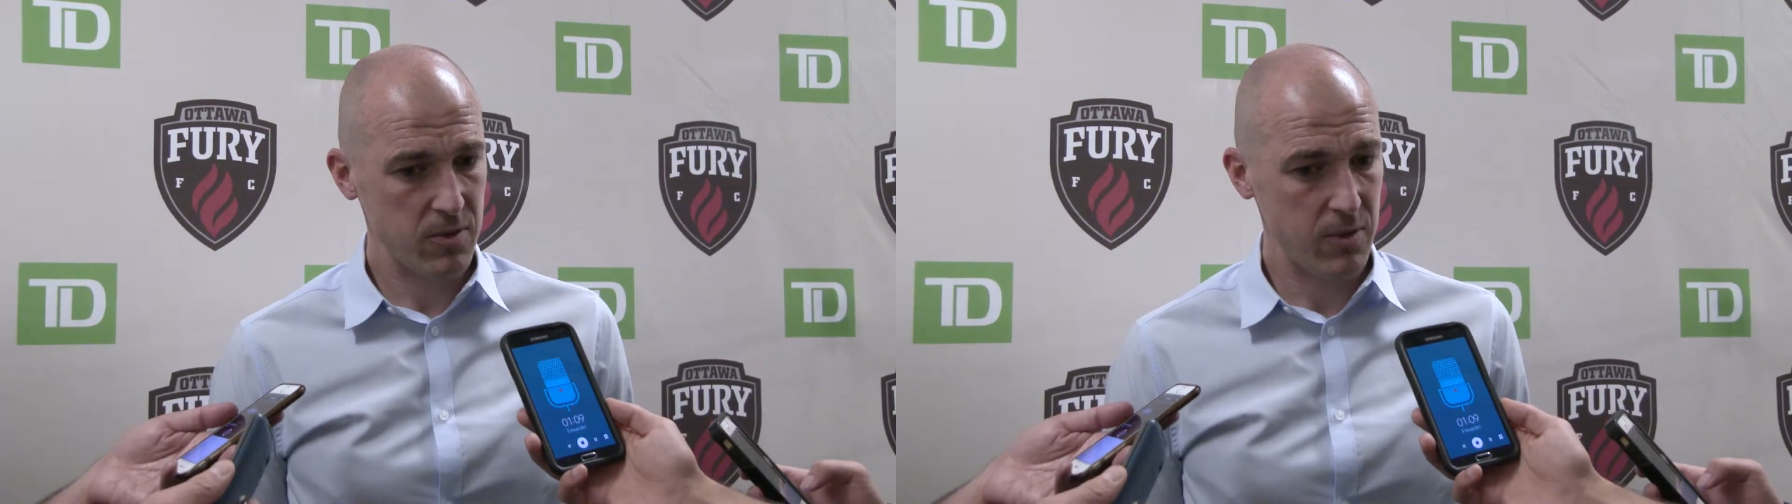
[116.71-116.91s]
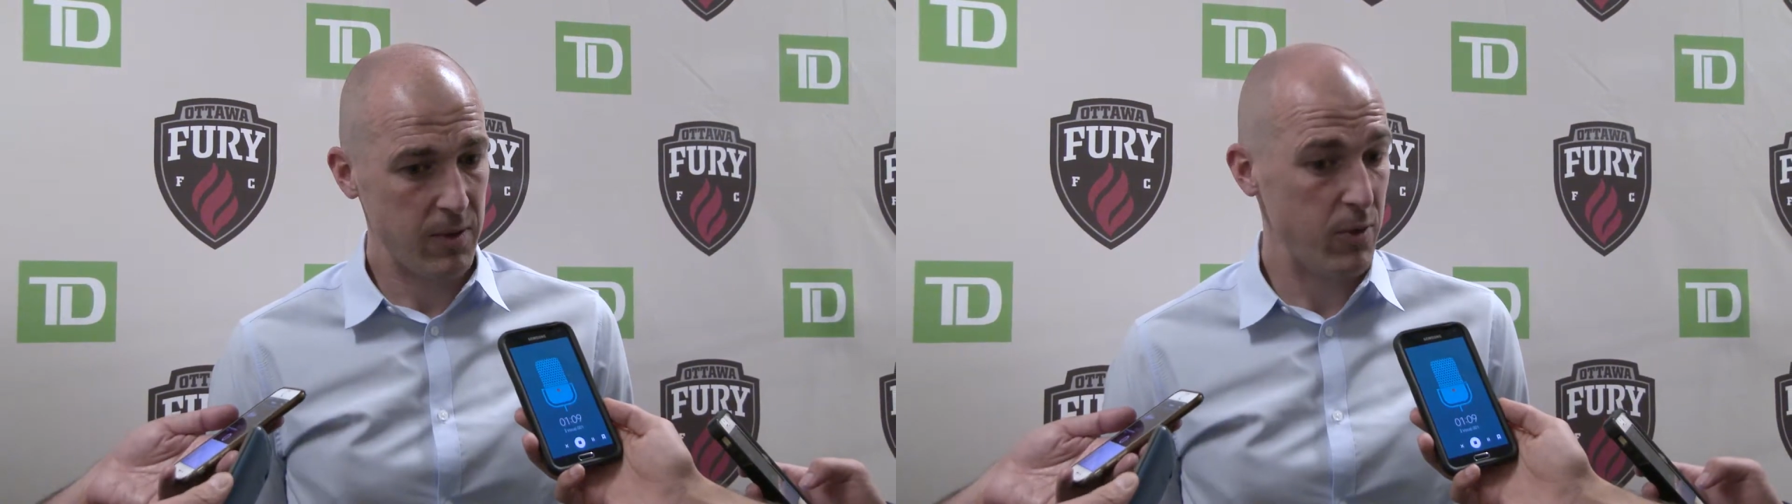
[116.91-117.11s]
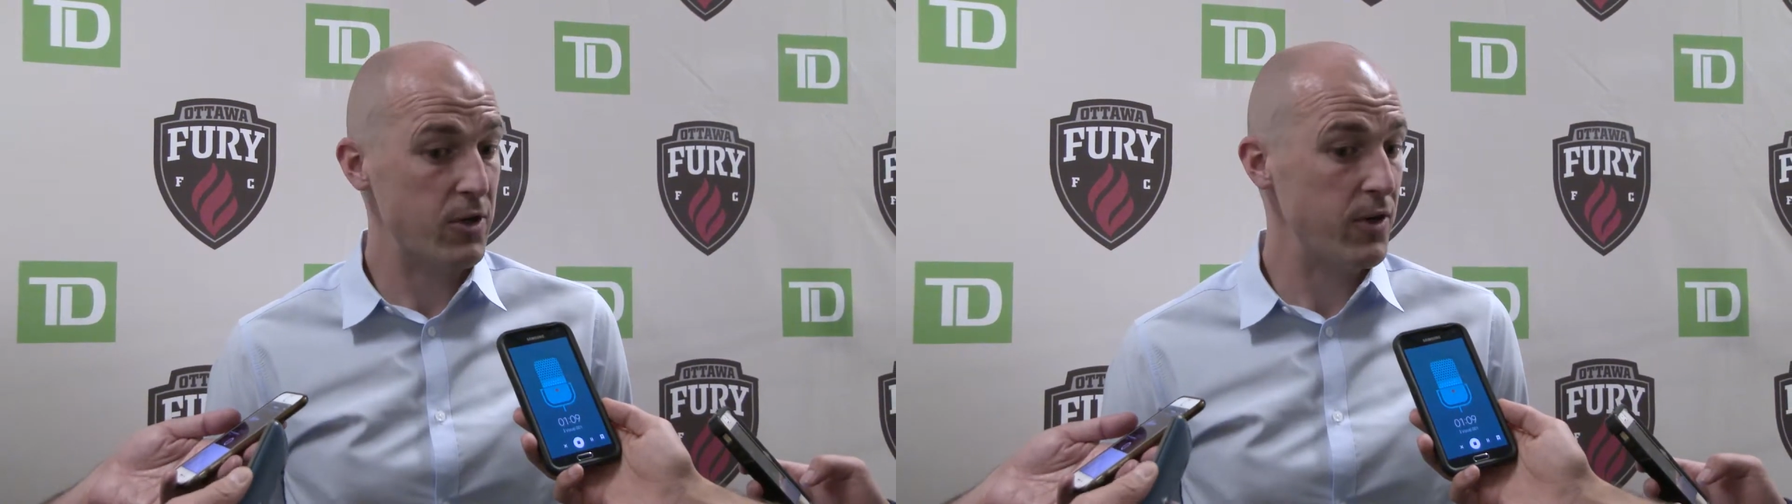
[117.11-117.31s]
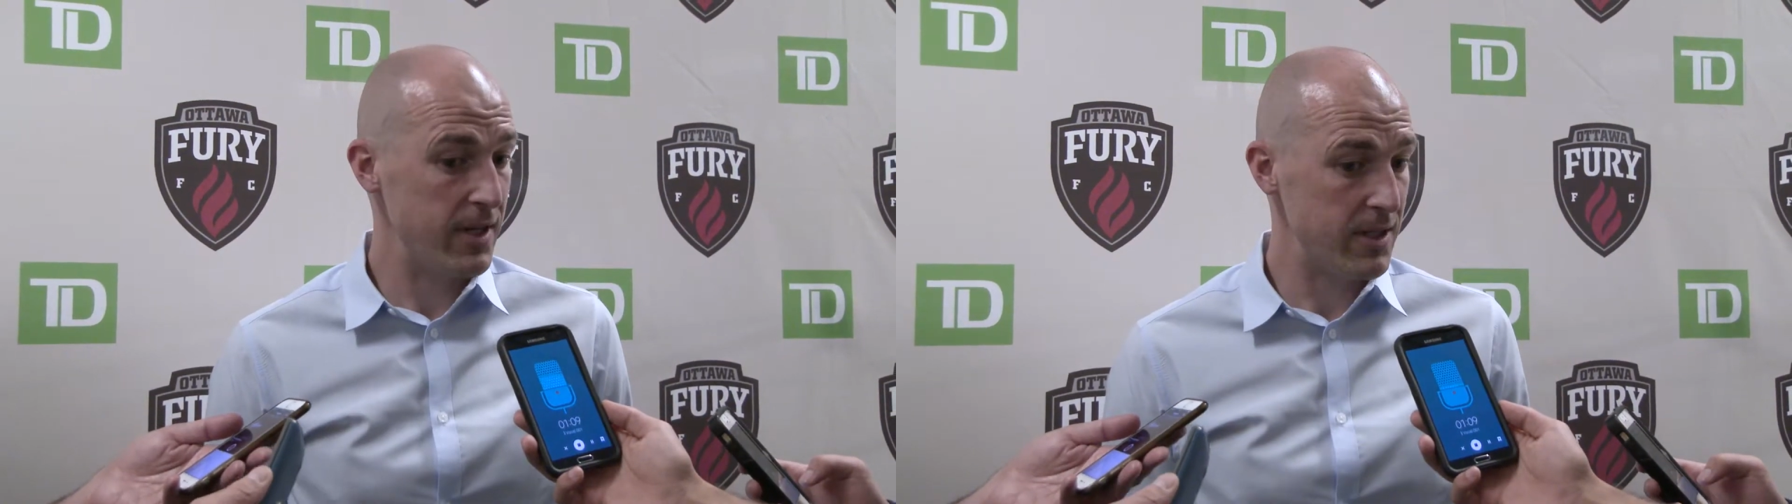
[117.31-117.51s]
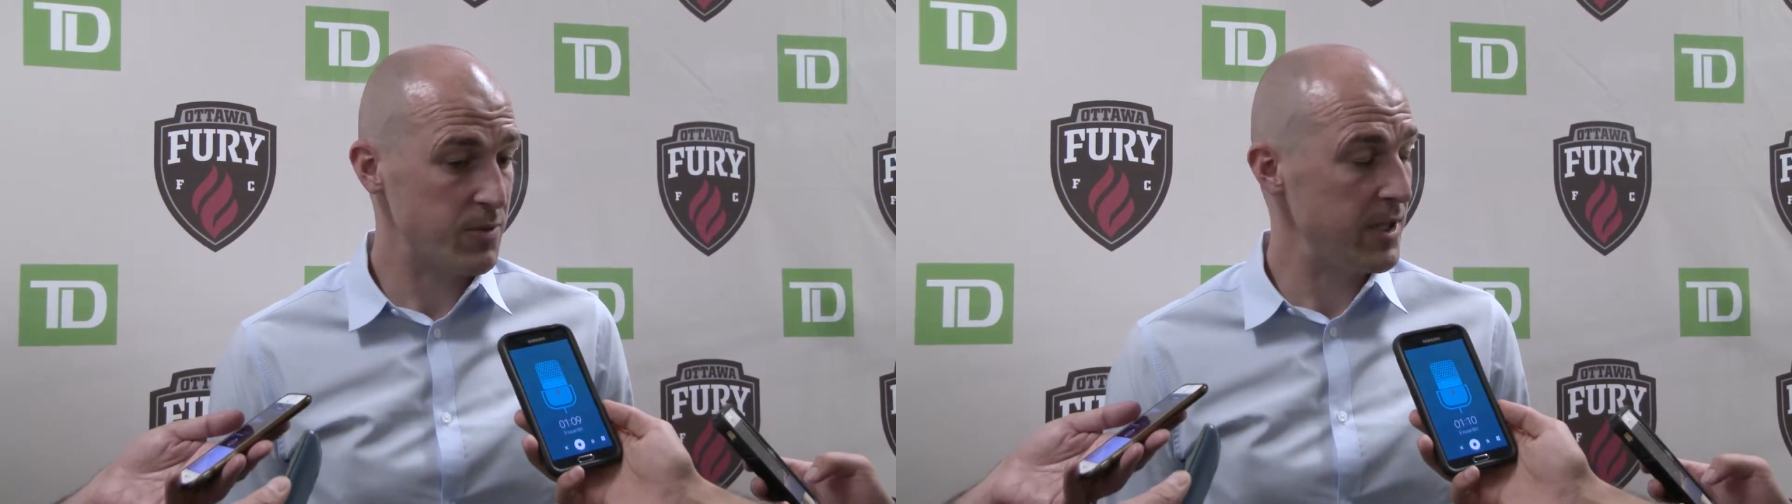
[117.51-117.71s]
that we're
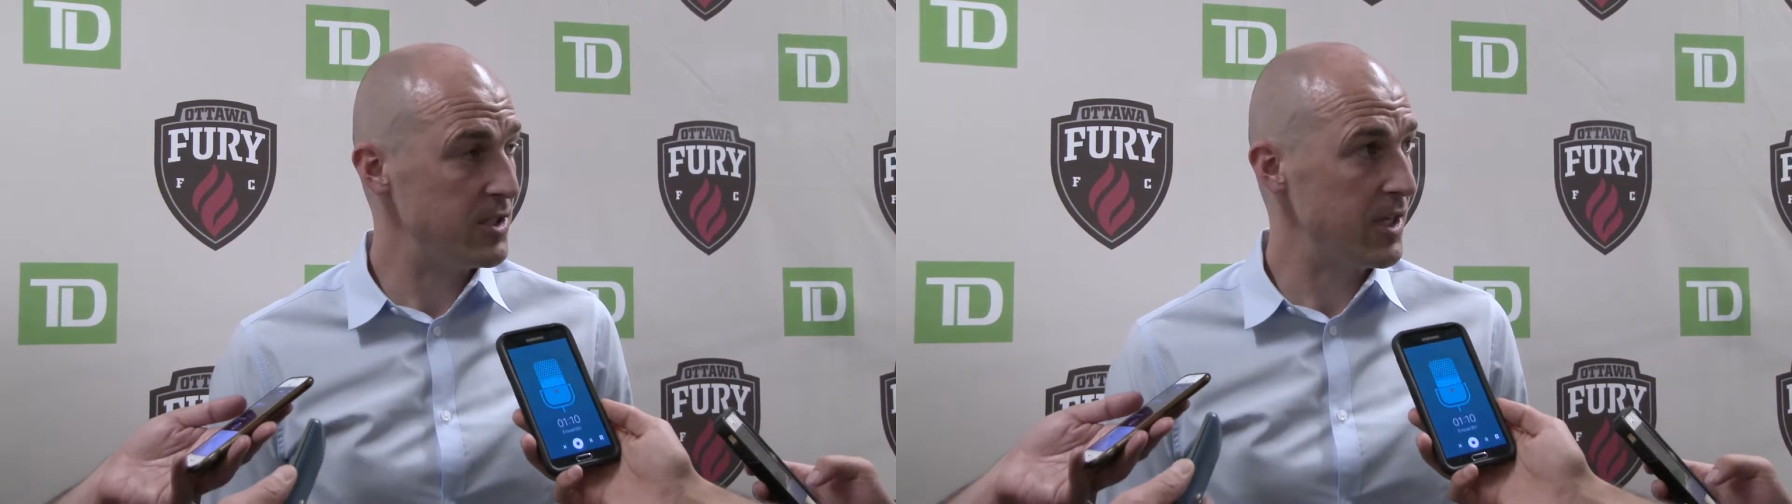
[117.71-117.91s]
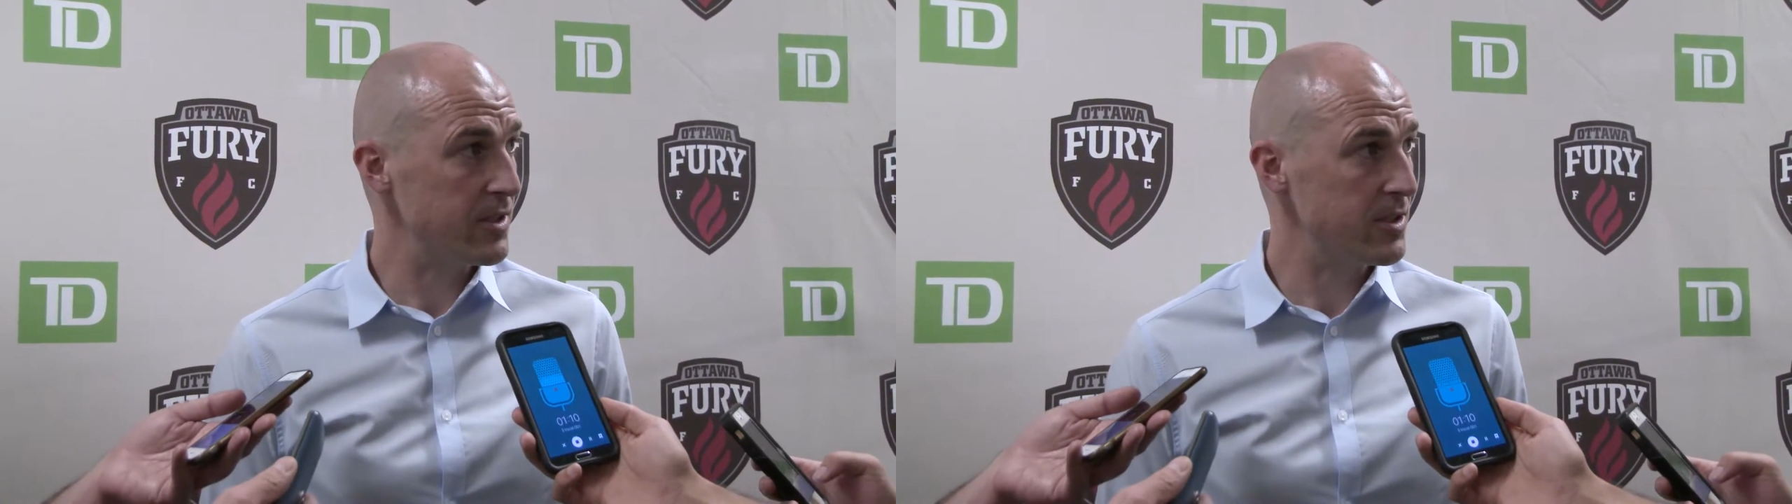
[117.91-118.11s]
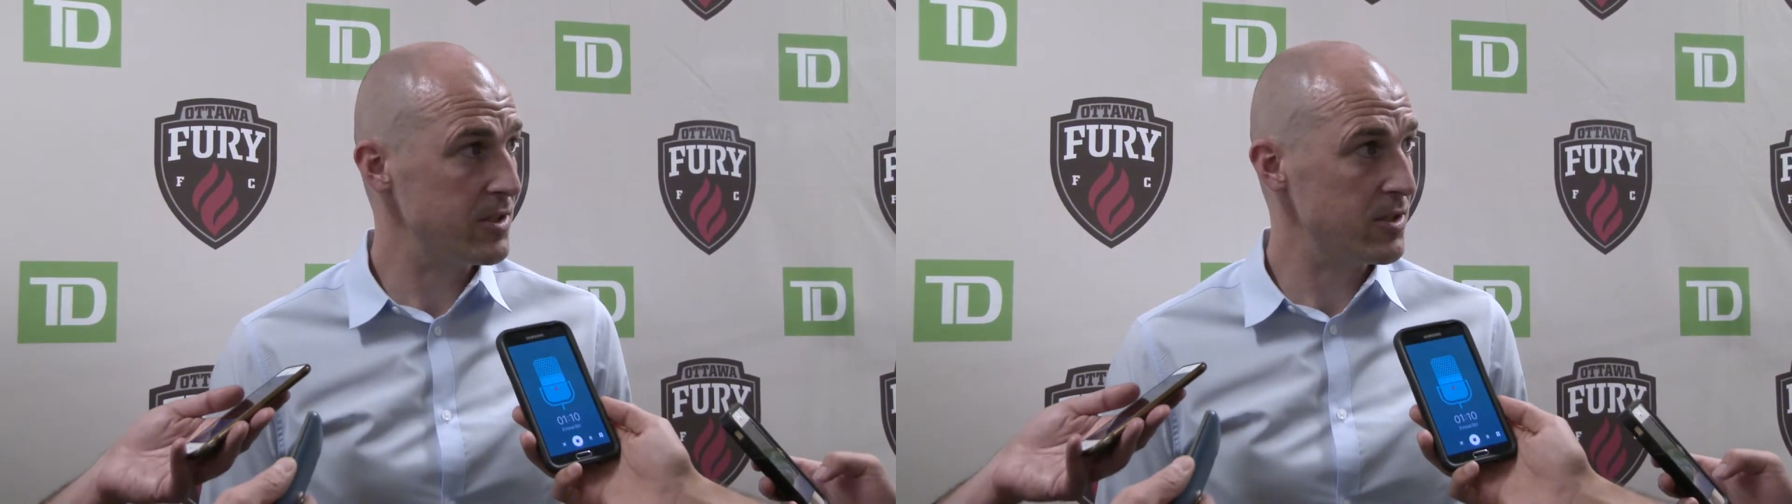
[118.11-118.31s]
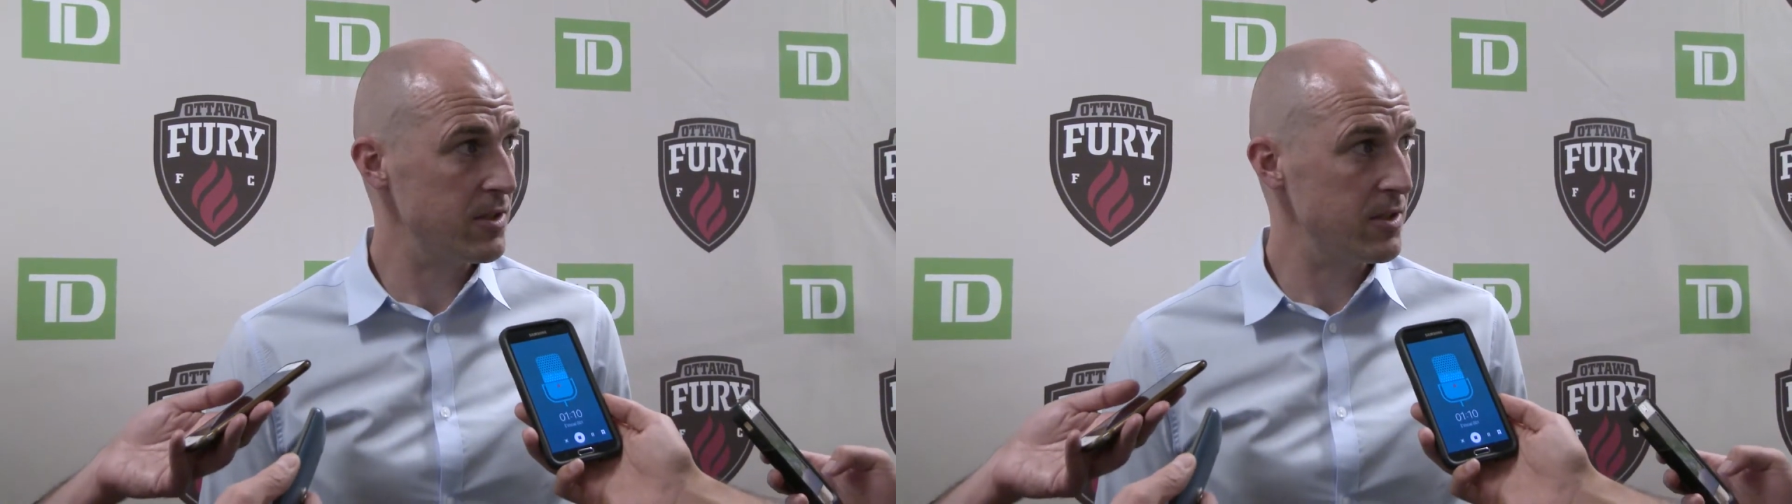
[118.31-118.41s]
creating this many chances.